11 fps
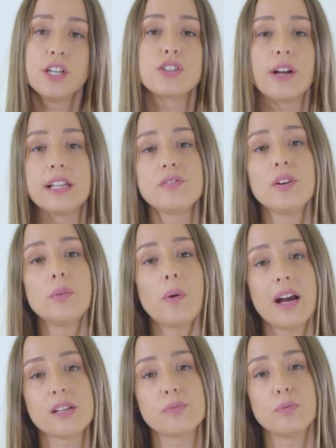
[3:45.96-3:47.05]

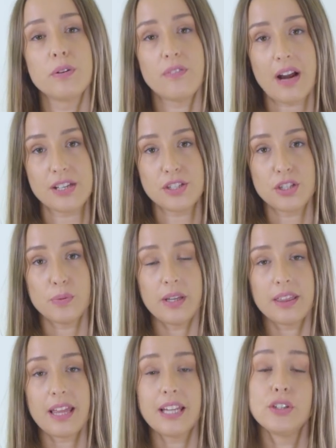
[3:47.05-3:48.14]
TransferWise will provide you
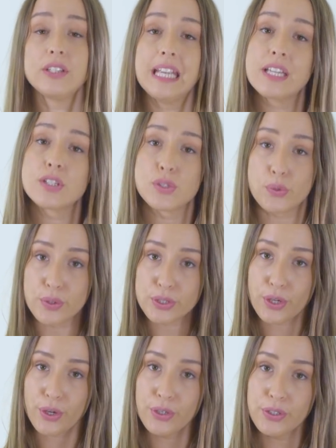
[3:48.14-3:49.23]
with a unique sort
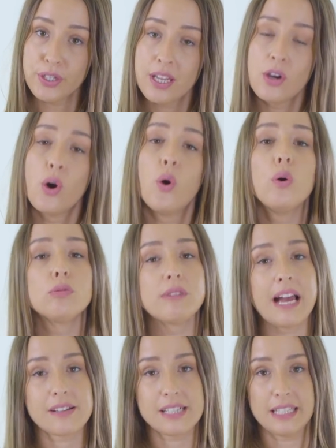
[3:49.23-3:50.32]
code or
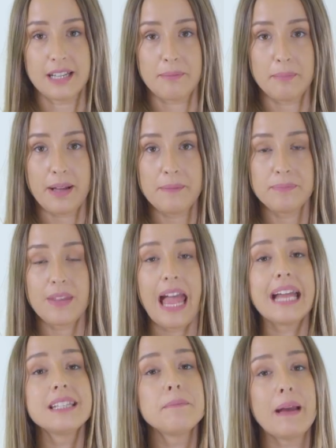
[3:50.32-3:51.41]
routing number
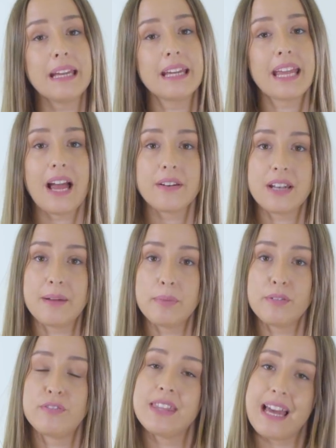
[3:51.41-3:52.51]
and a bank account
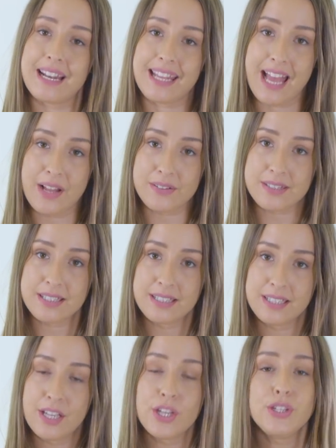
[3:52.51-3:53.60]
number for that account.
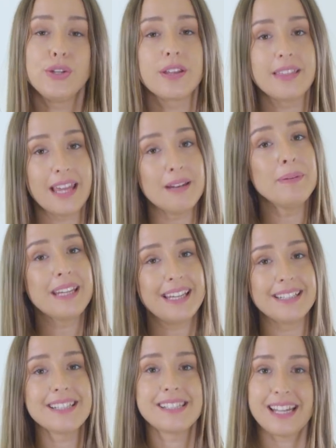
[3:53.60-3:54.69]
You can then
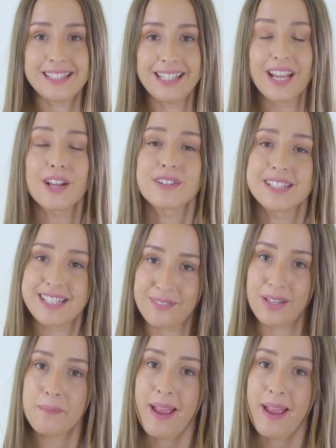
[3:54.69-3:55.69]
begin sending and receiving